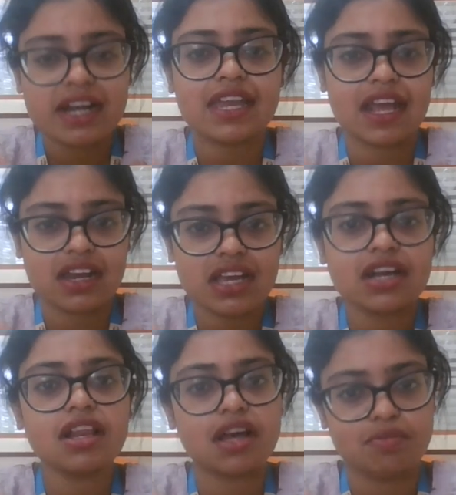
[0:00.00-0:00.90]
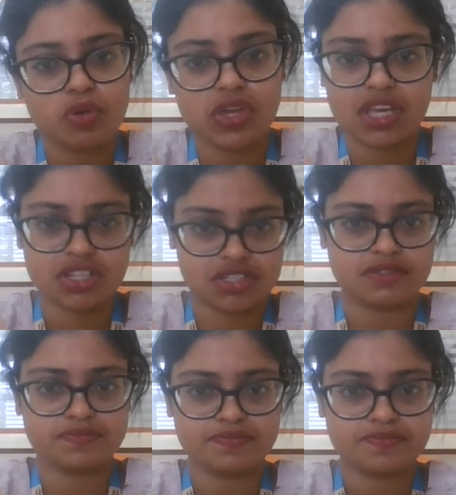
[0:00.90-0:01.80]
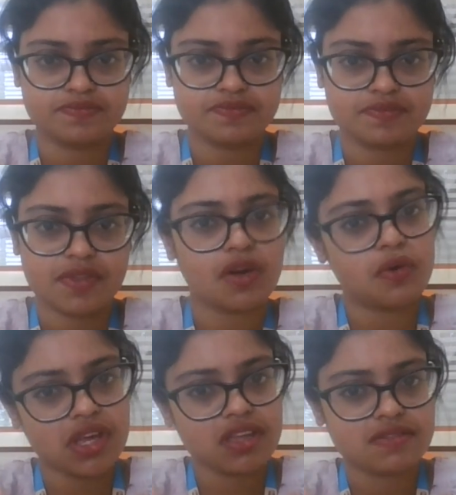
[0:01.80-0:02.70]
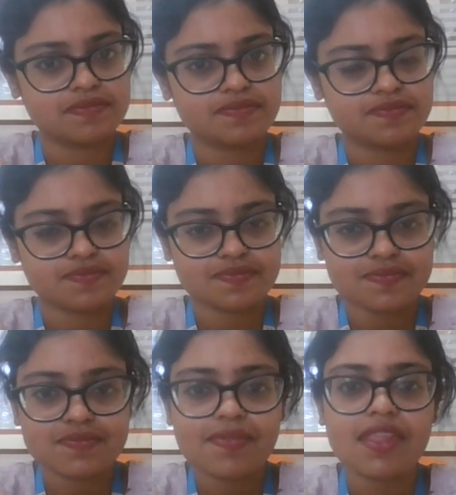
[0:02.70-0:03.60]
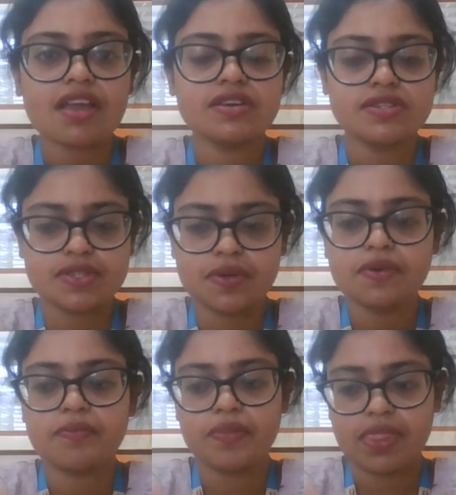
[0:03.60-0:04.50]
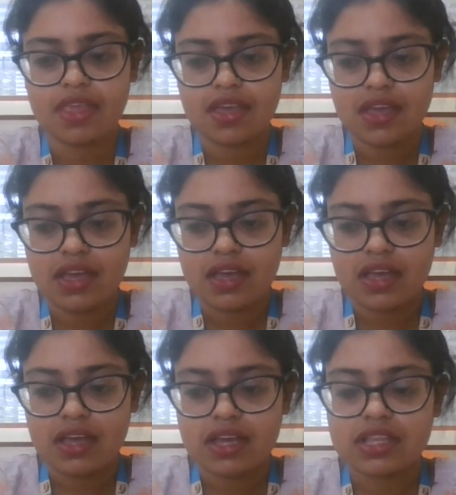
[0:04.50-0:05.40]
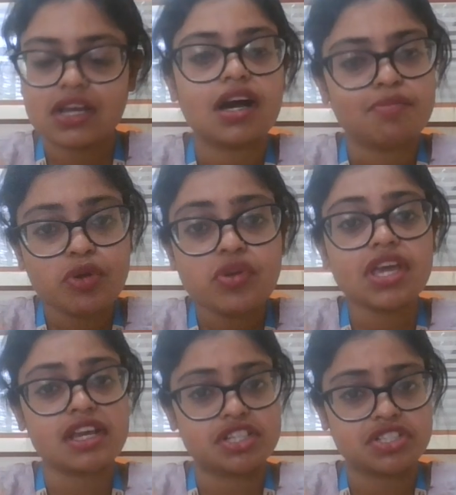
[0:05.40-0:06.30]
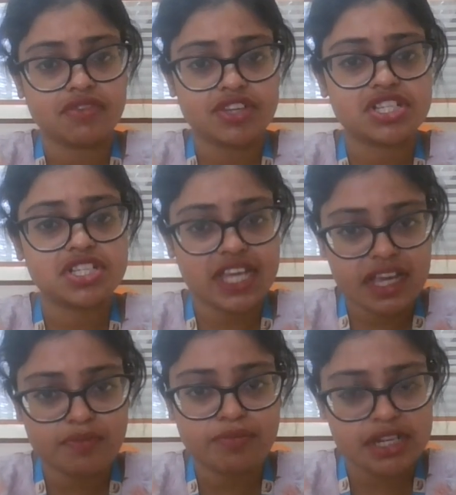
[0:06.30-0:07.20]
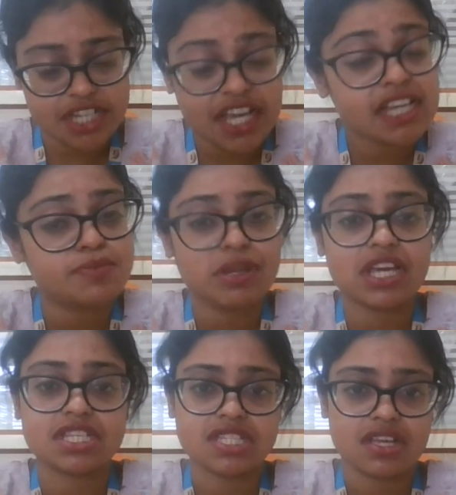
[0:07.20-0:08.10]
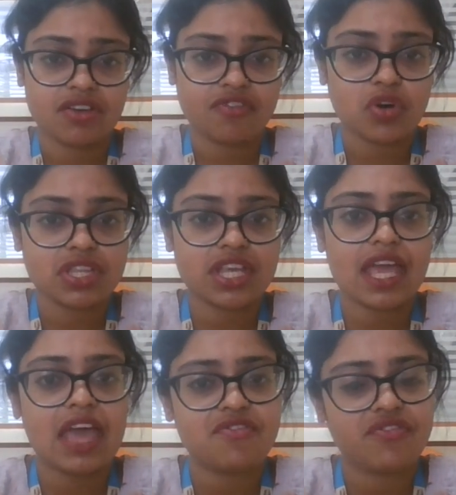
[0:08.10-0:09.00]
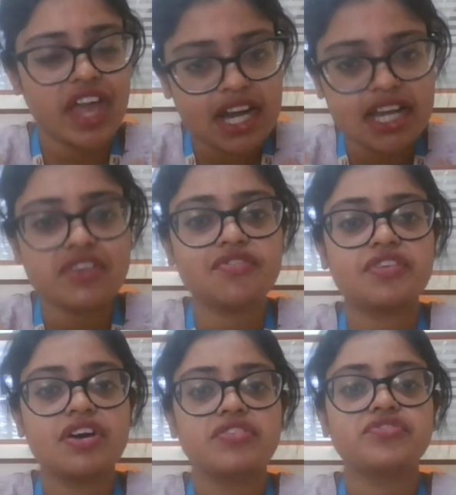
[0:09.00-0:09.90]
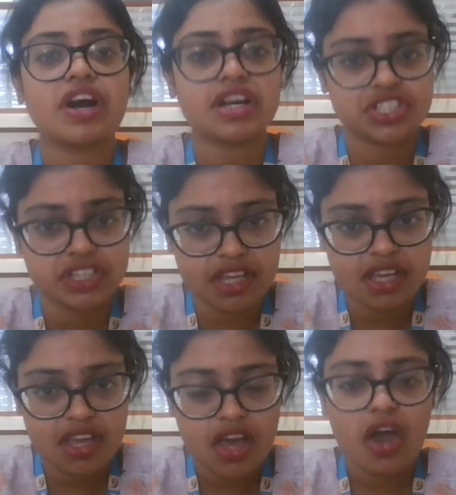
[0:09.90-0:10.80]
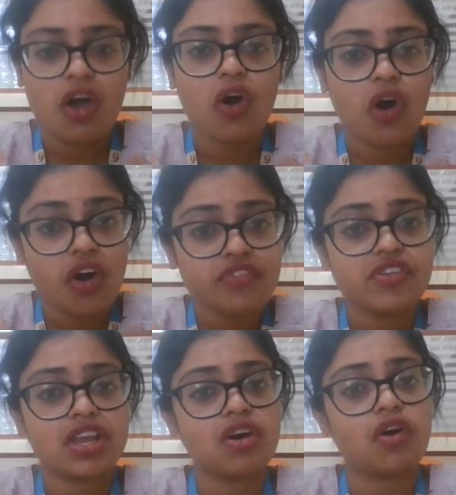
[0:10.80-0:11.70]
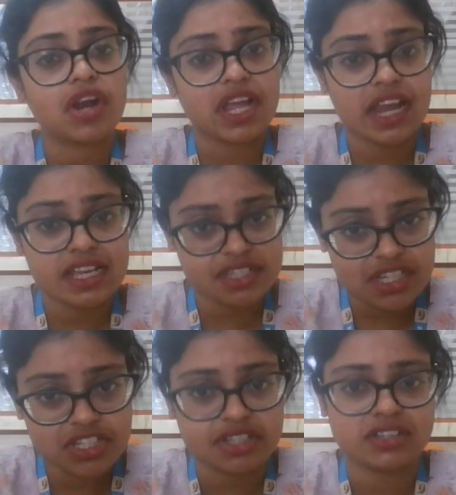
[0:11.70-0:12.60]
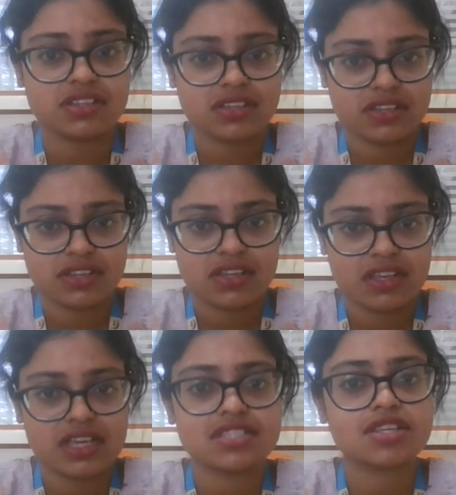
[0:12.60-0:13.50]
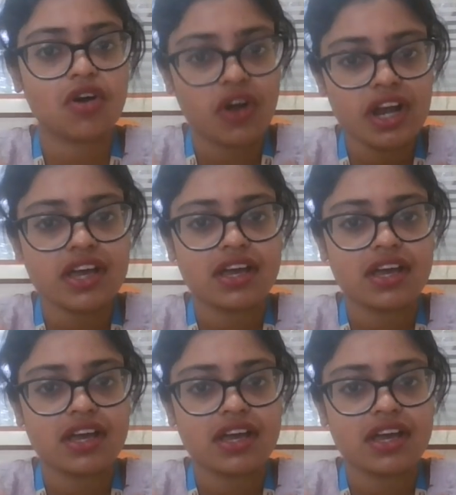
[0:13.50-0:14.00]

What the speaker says: technical communication. Okay, so the communication which takes place for the effective functioning of an organization is called